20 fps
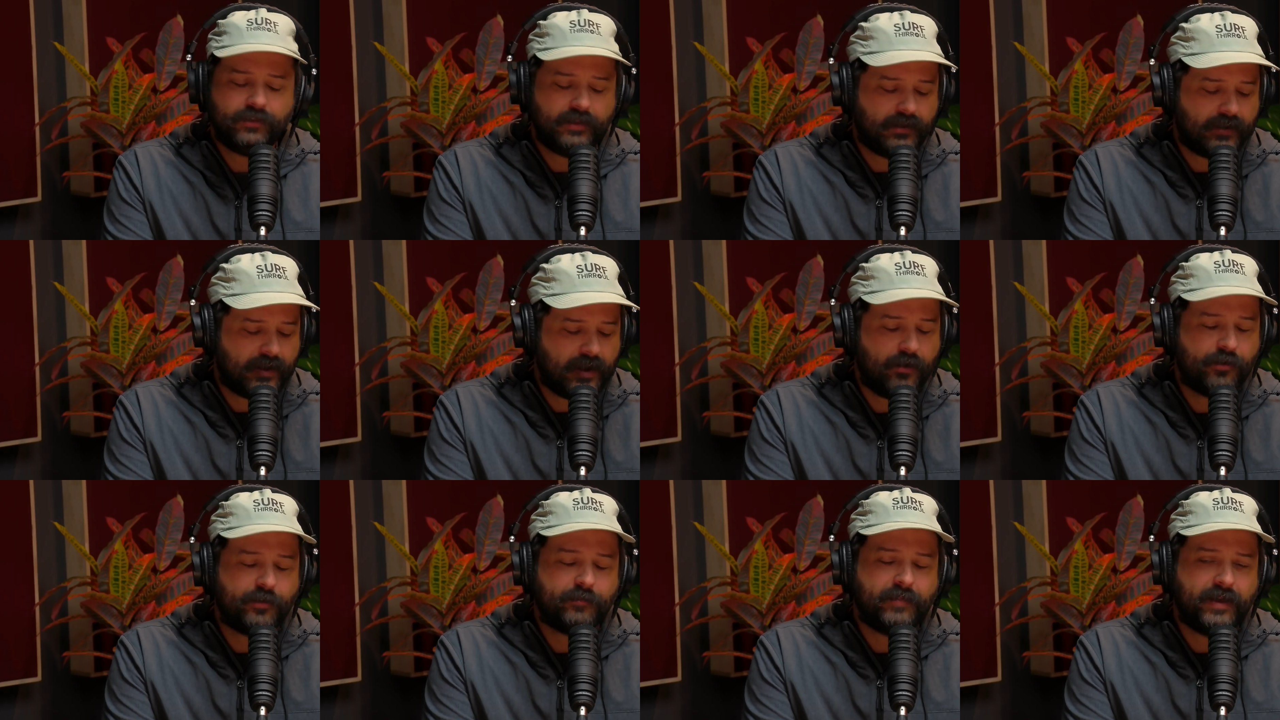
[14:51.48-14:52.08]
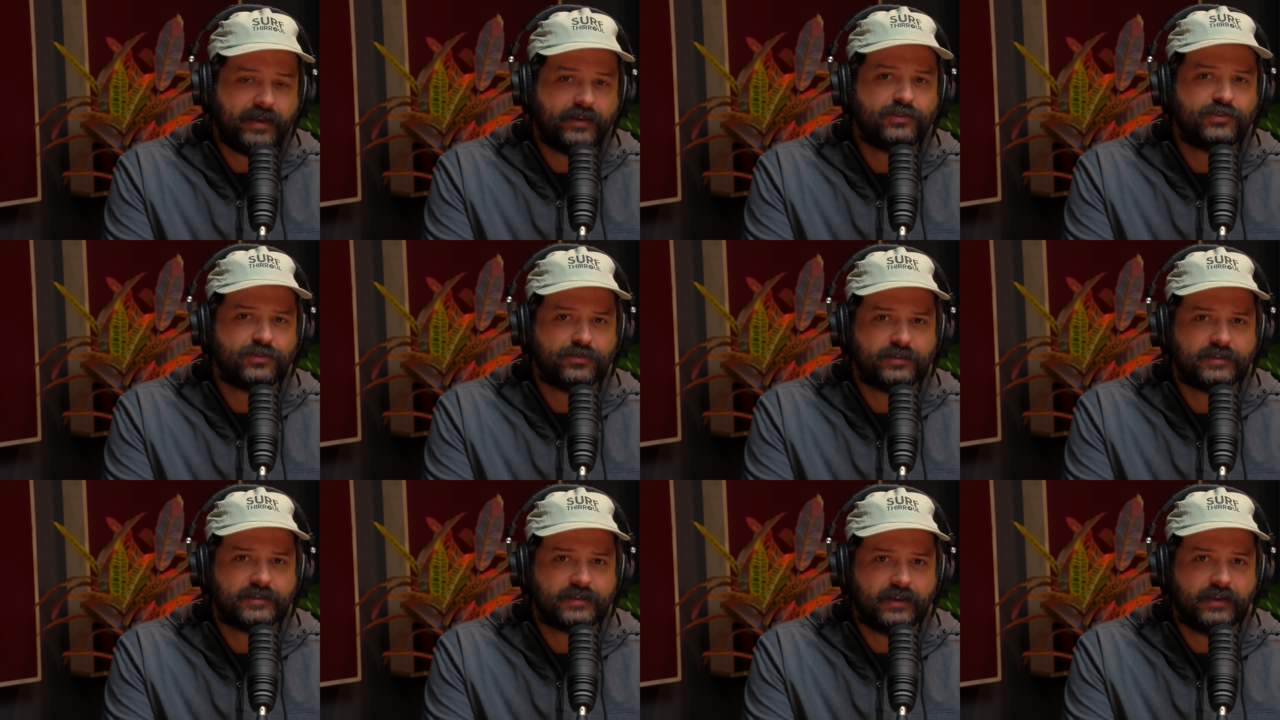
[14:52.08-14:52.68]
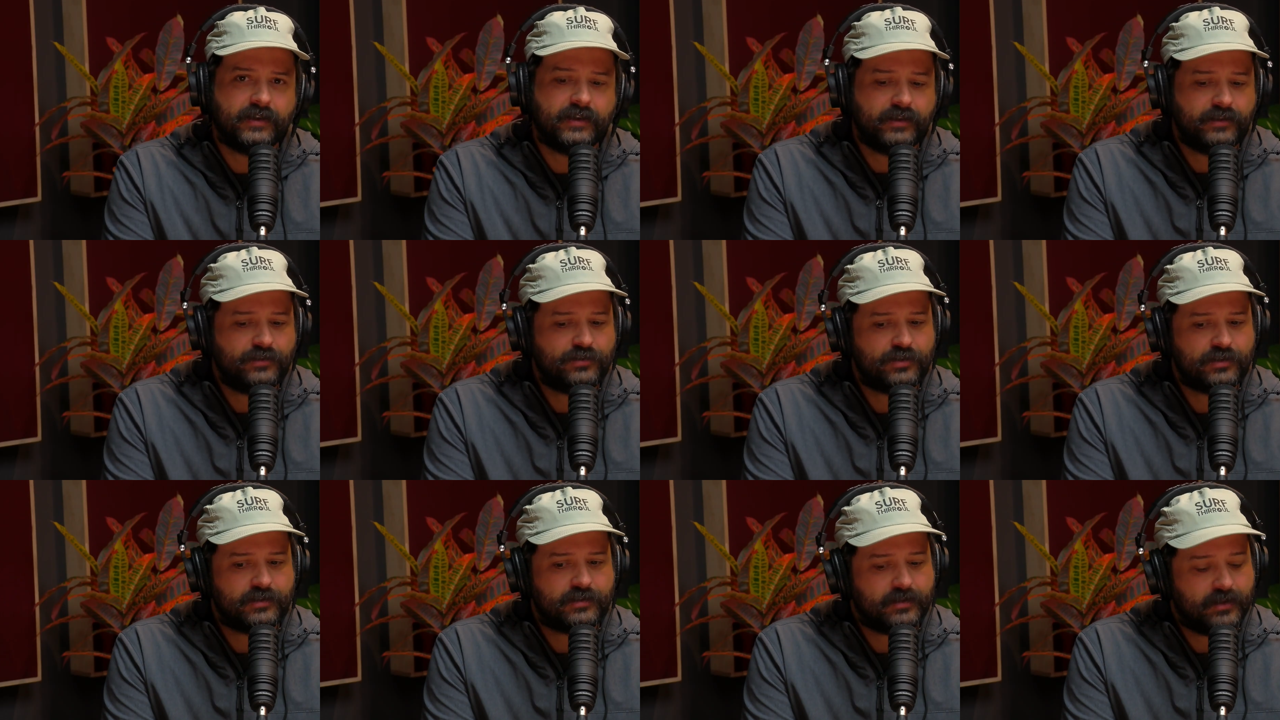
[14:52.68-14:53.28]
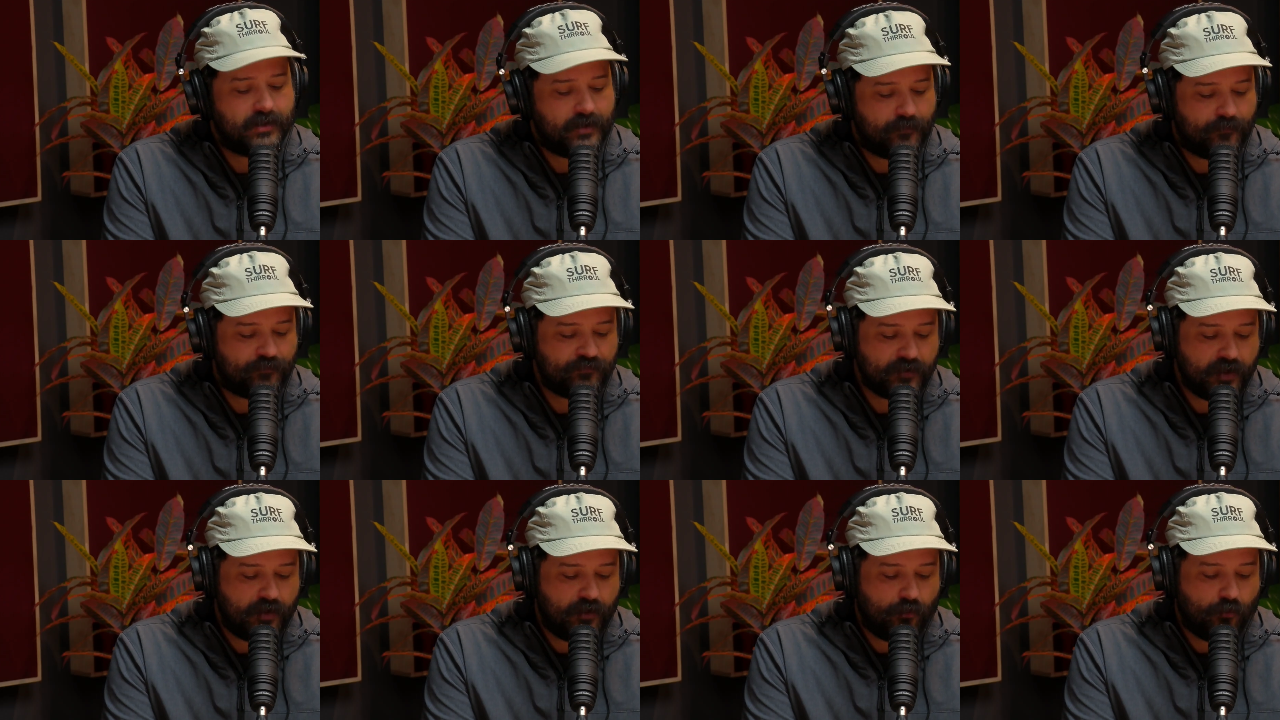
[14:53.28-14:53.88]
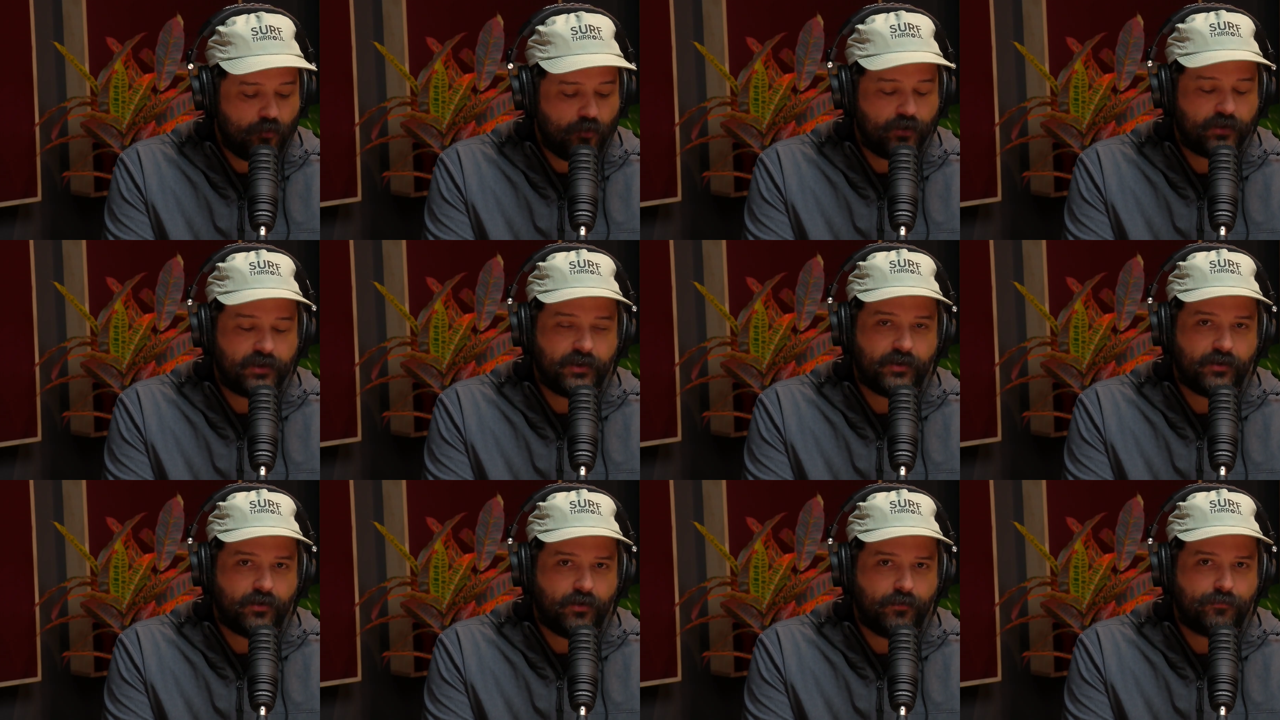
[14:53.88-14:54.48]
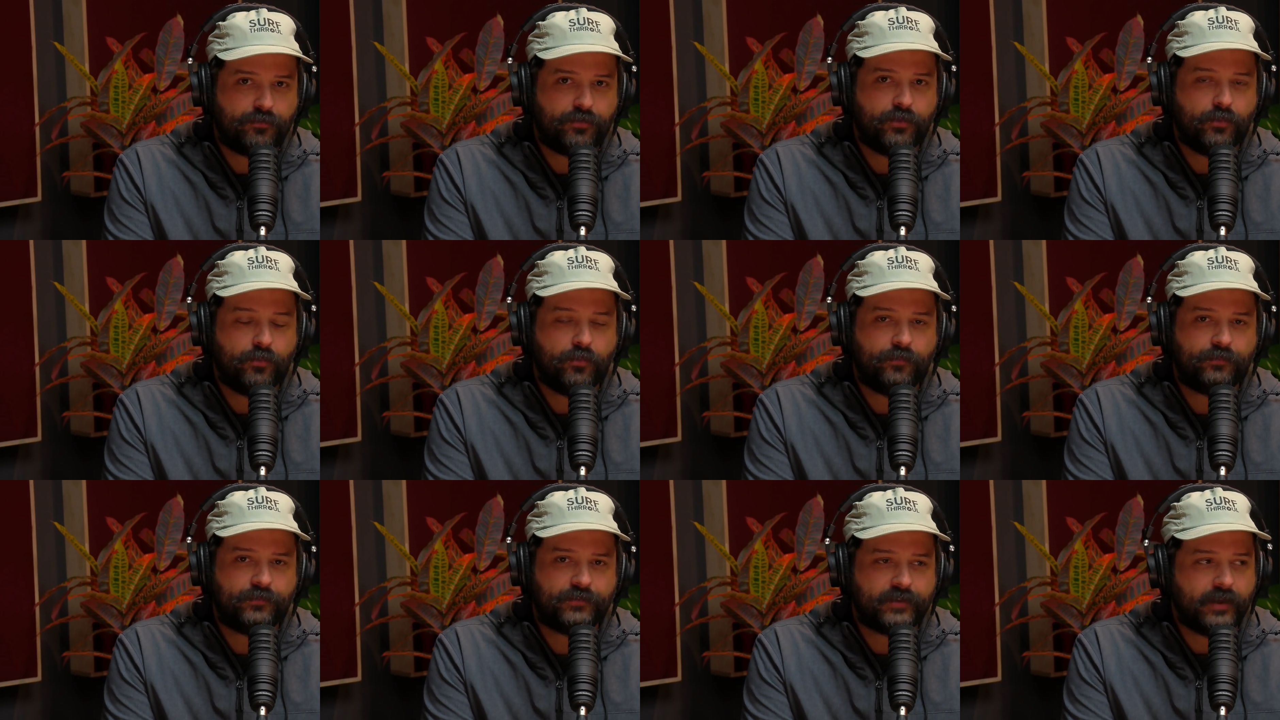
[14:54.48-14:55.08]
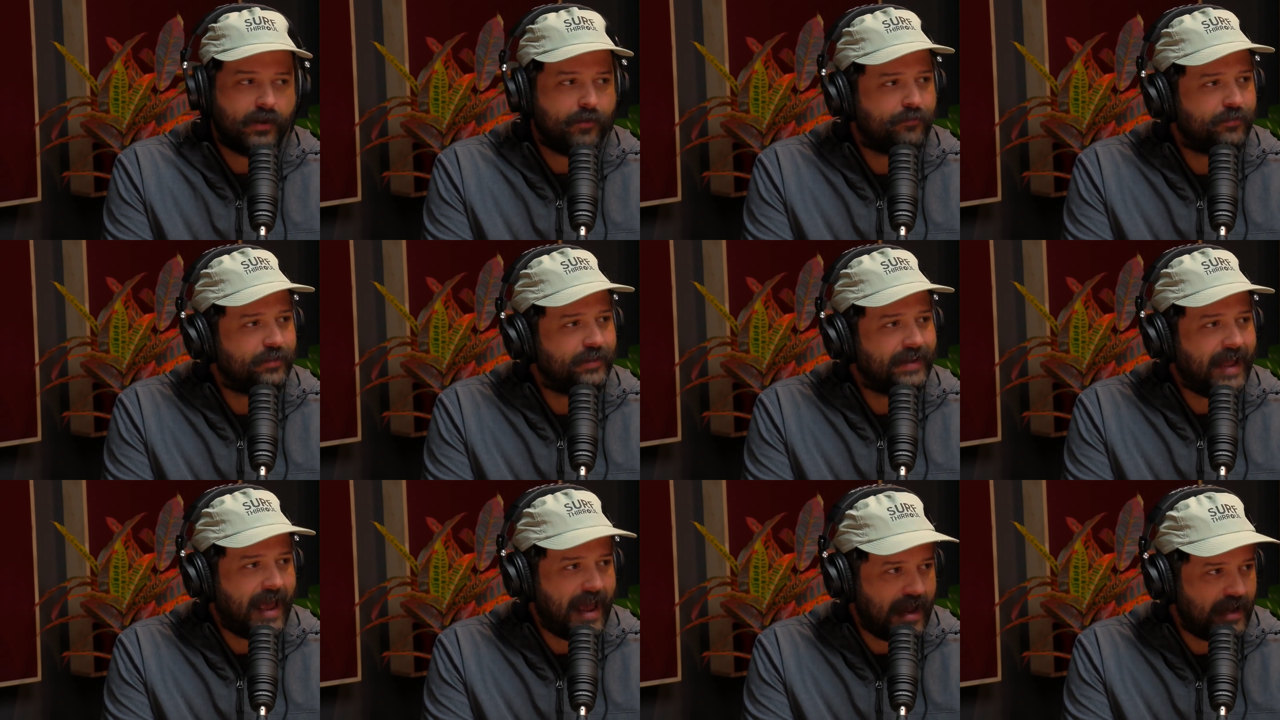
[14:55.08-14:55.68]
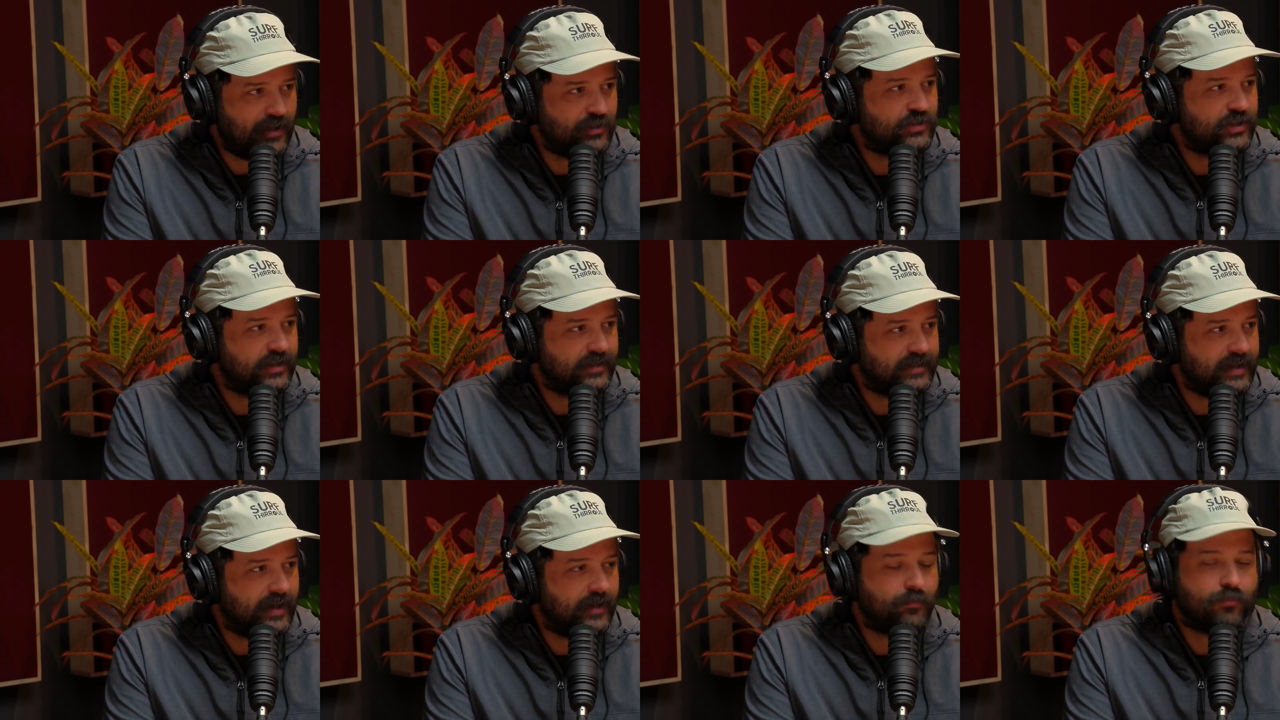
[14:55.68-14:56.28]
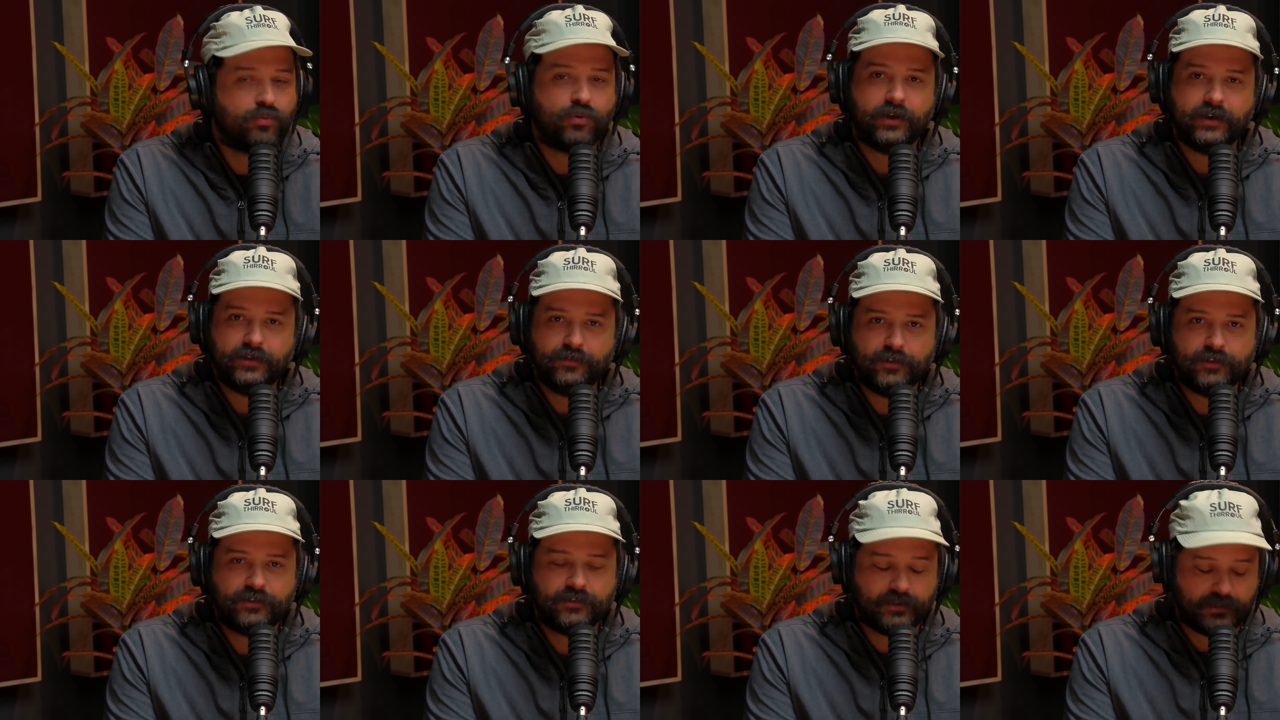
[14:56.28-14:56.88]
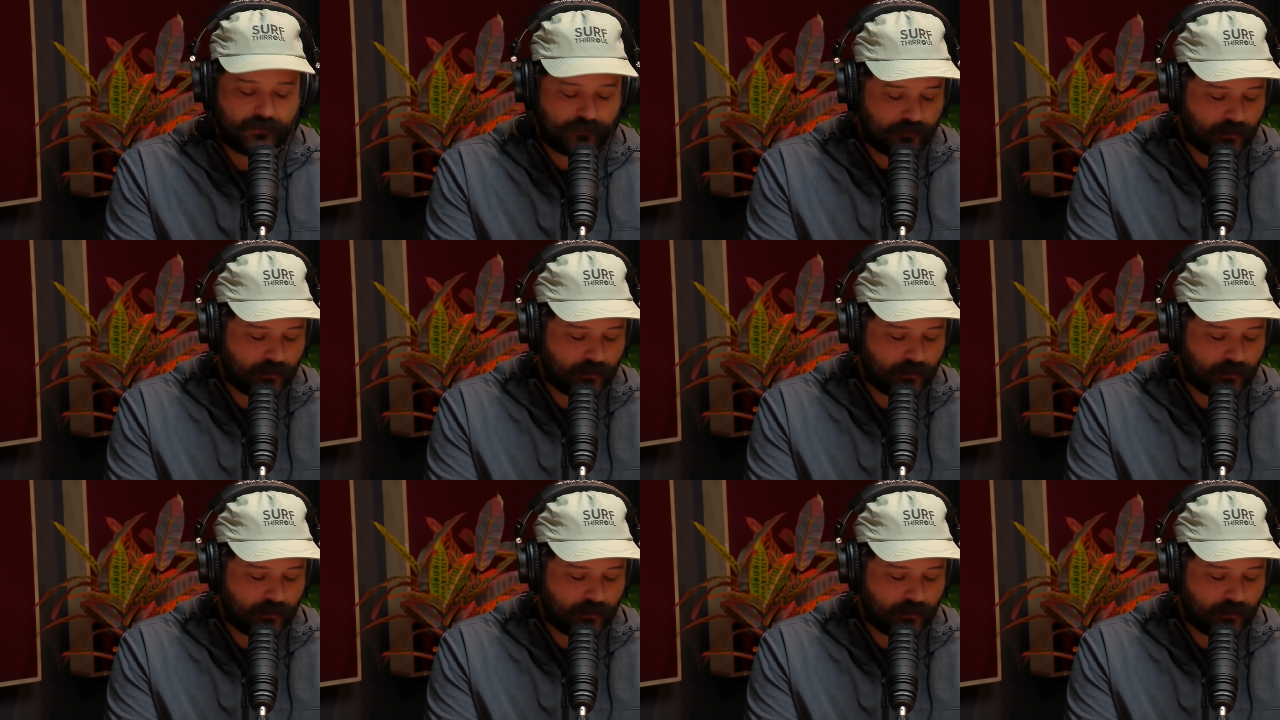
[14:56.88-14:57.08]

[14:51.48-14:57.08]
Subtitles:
their current manager has said he's just like working off the stuff that Ange had done previously.